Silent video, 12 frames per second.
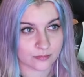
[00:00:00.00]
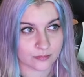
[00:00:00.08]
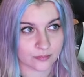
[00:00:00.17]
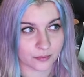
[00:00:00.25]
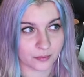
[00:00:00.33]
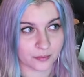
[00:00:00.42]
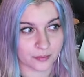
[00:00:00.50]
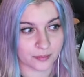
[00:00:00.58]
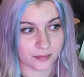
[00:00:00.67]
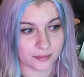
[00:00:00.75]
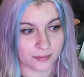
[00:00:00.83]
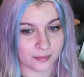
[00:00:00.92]

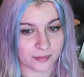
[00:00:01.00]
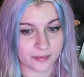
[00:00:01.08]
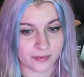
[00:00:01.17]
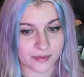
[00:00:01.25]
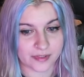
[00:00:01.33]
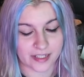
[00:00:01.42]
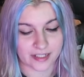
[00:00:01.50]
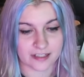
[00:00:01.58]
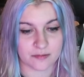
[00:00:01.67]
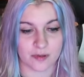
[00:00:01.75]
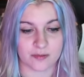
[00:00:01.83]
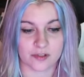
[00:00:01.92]
Ooh. That gets
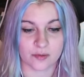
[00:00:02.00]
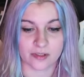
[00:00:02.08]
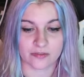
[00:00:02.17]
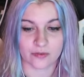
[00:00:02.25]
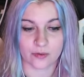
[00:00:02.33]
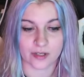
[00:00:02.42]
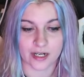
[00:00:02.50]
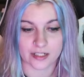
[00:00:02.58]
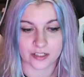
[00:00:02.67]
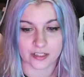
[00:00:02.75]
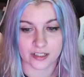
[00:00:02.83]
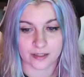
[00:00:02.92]
me up to 24,
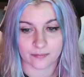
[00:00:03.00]
actually.